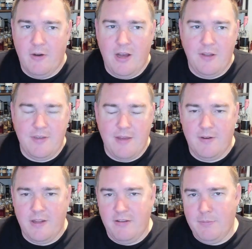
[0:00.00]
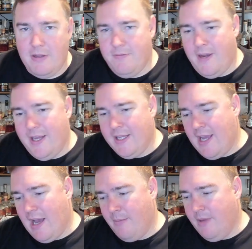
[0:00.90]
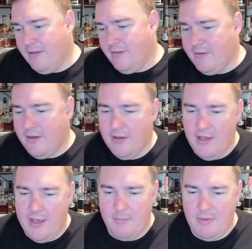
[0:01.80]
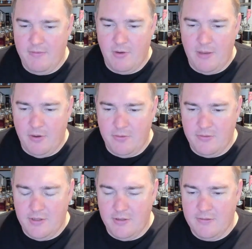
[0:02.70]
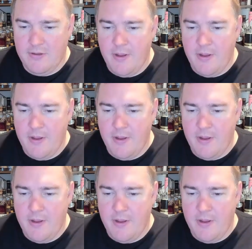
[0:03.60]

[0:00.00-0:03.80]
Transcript: I'll definitely specify in the comments before I post this.